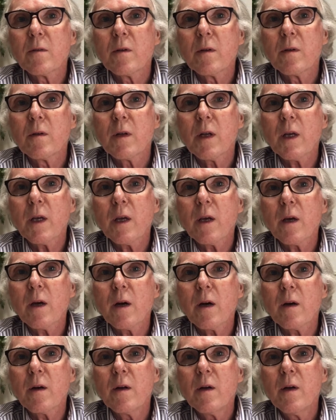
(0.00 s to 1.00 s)
Take
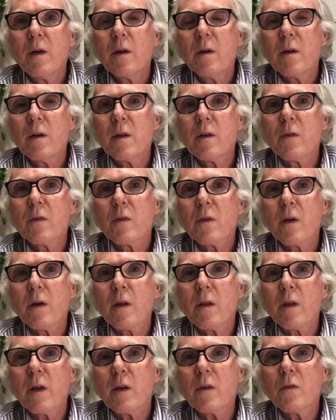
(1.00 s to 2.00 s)
care. It's
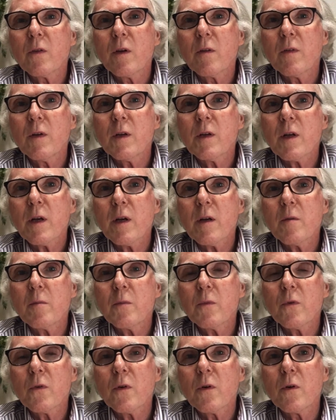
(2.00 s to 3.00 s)
Thanksgiving time,
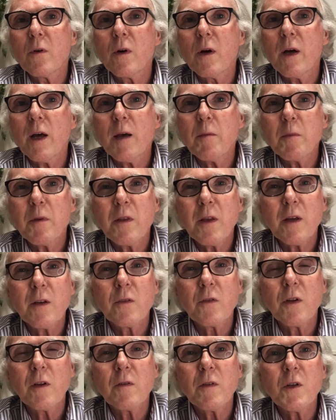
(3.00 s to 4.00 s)
so happy
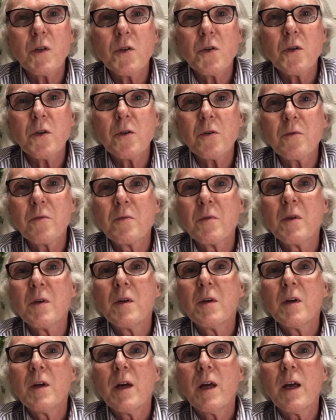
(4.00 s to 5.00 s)
Thanksgiving to you.
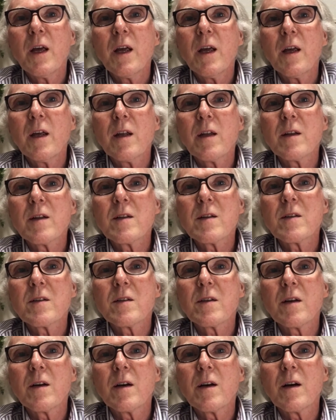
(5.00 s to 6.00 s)
And
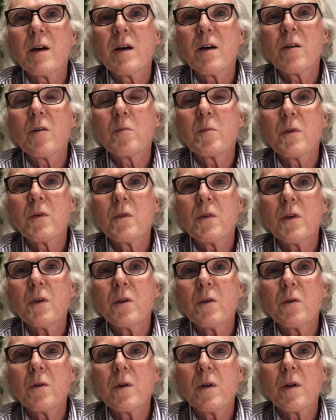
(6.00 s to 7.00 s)
hope to see
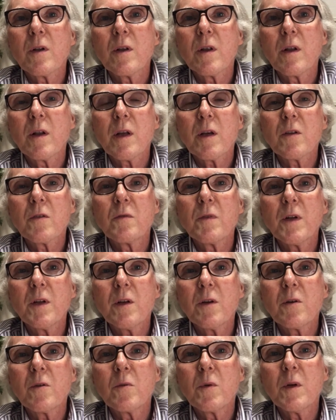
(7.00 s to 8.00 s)
you in the next
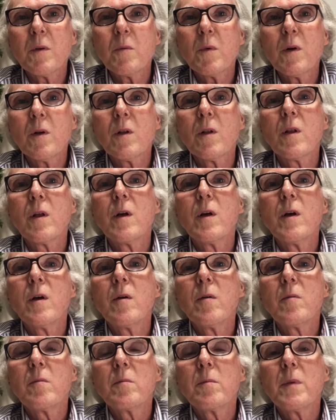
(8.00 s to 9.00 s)
video. We will
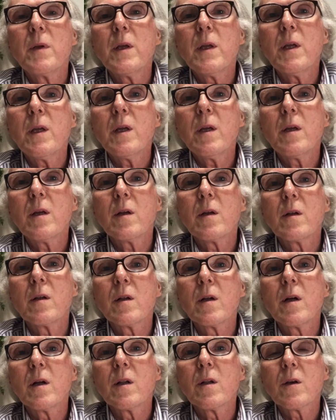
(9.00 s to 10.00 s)
be
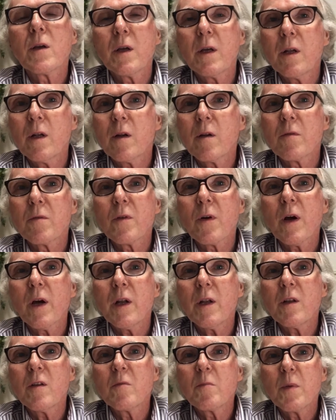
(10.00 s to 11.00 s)
looking at a
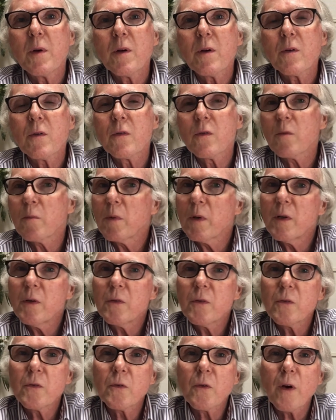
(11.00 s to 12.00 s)
variety of beers, so please
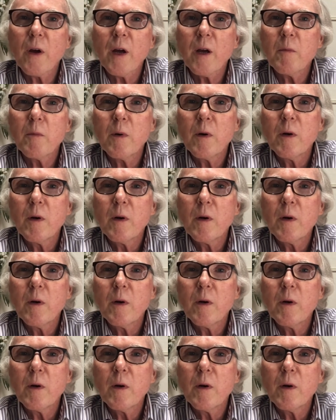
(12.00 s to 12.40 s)
subscribe